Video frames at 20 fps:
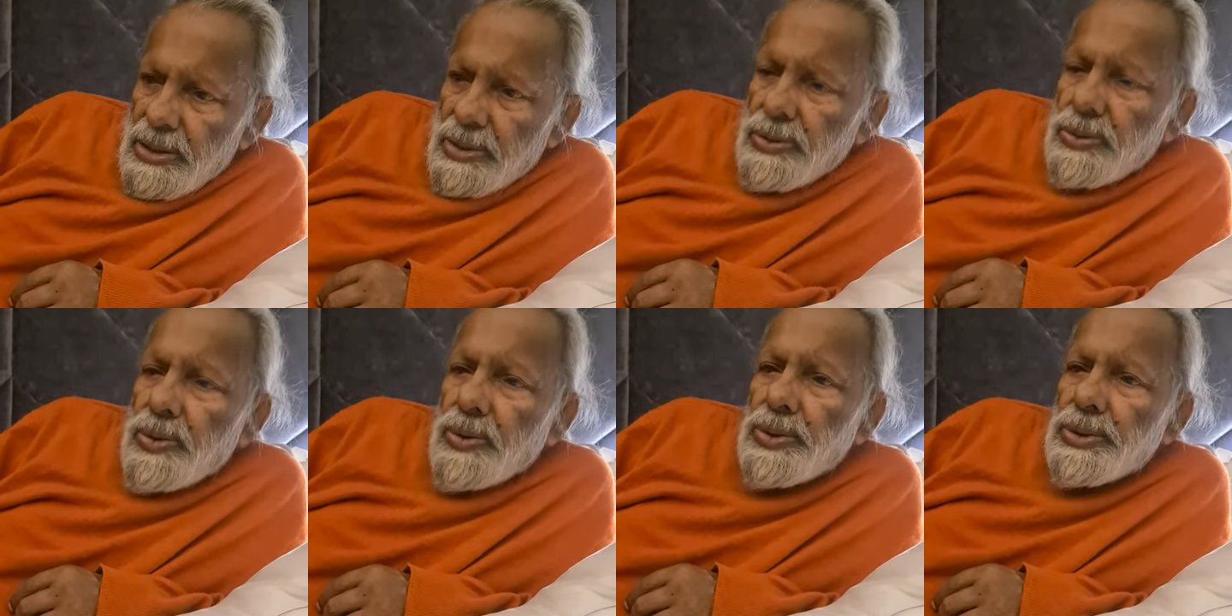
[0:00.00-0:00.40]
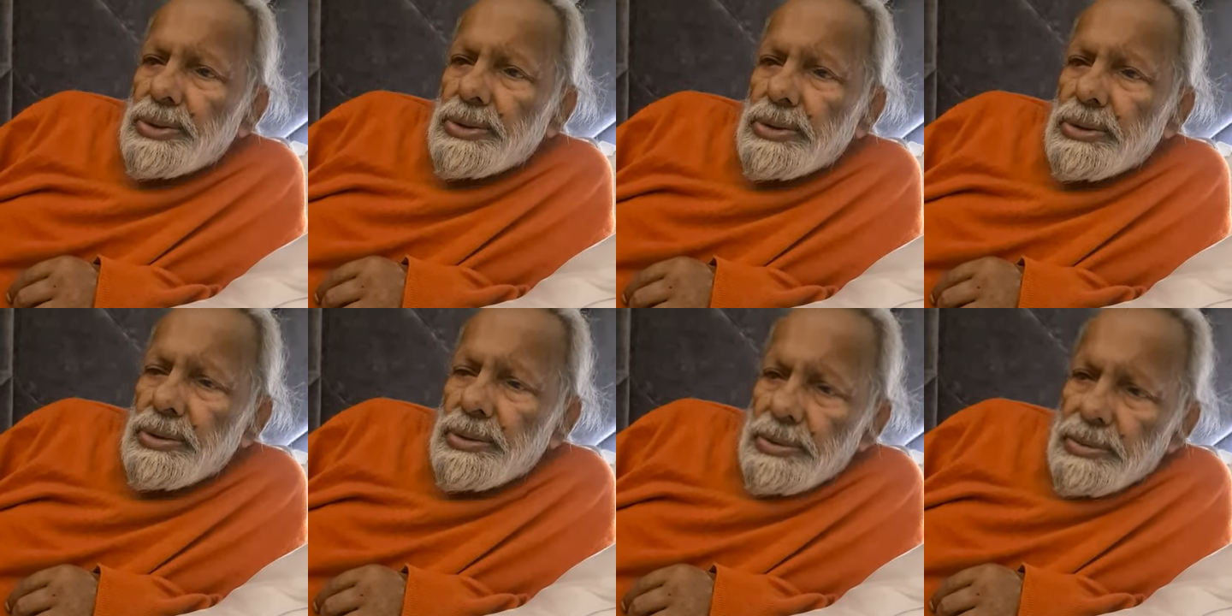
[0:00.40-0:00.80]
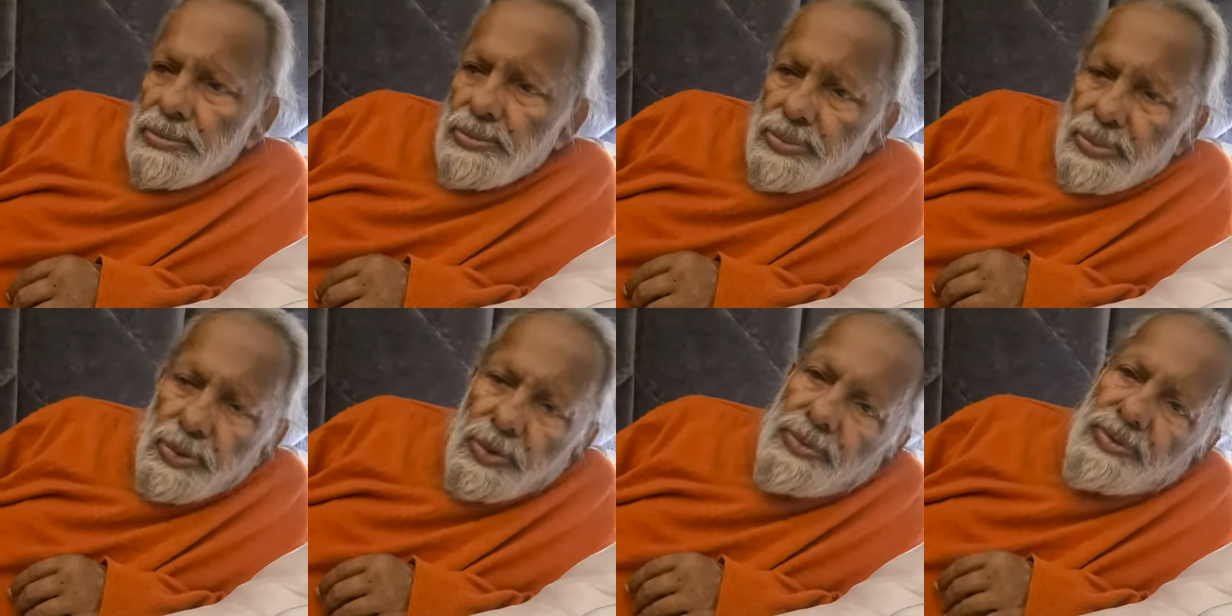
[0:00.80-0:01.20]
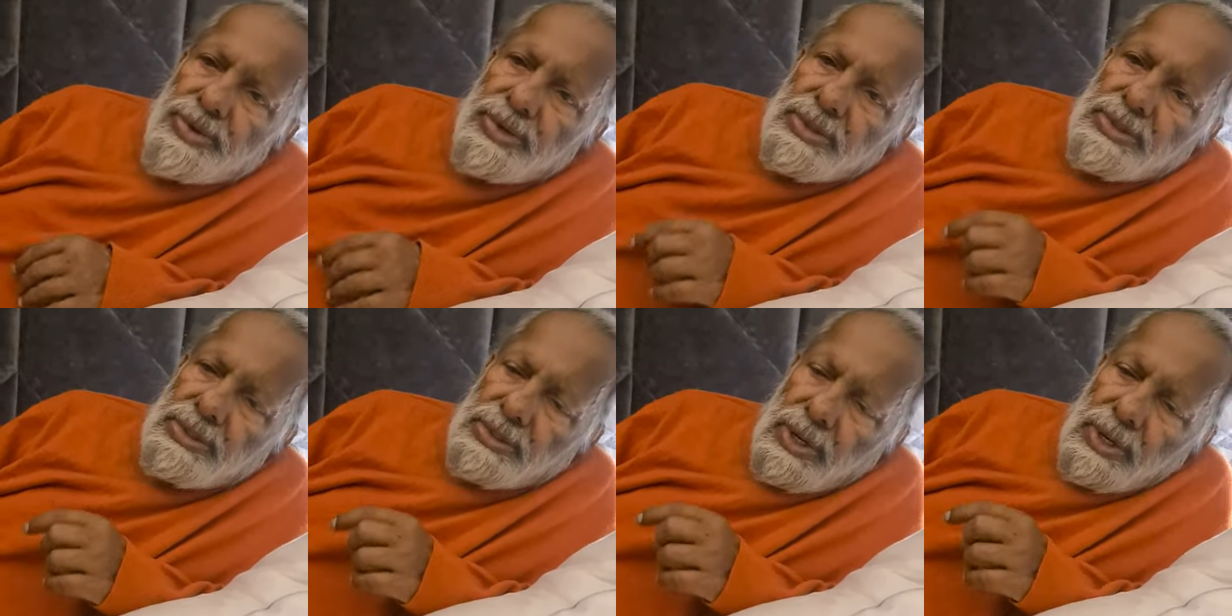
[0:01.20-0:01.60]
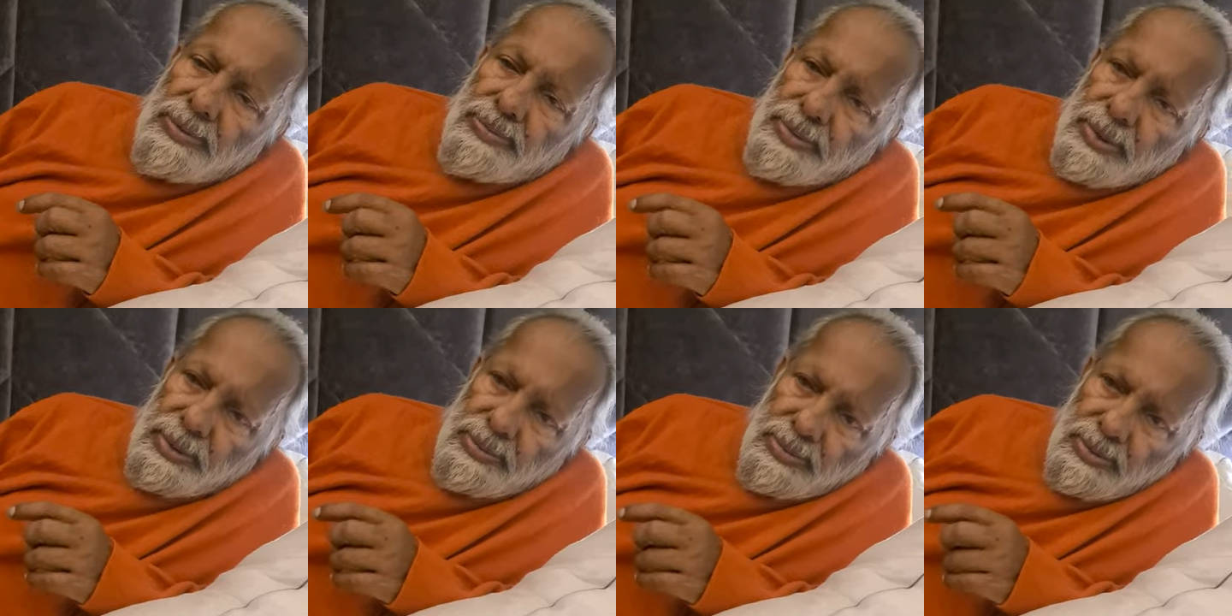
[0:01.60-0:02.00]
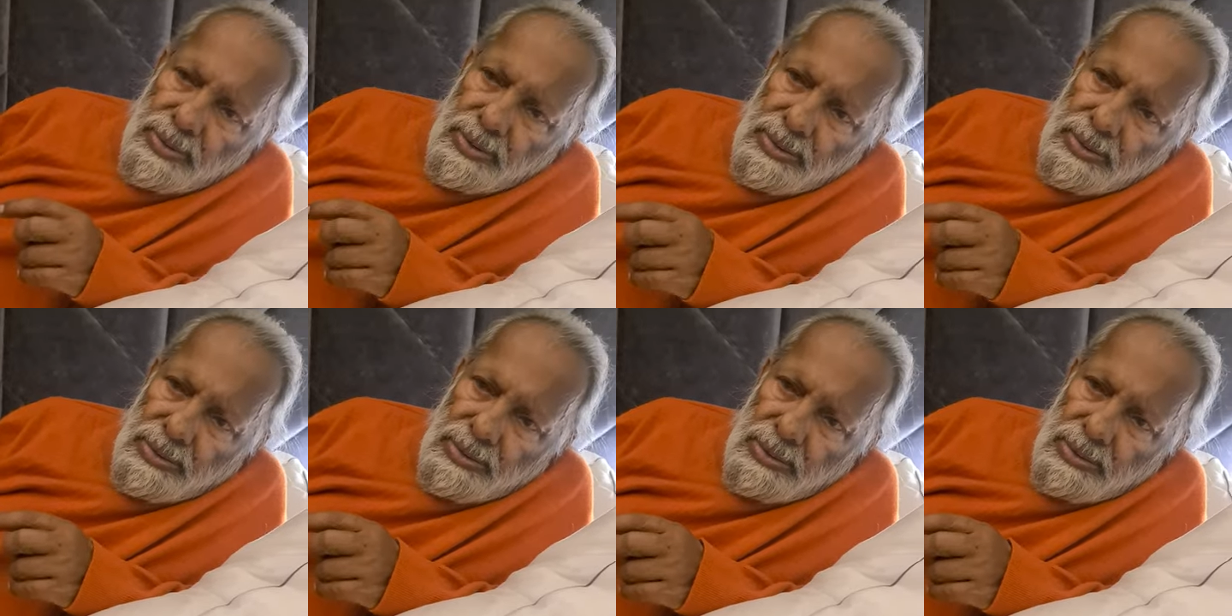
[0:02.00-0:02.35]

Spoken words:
those professional people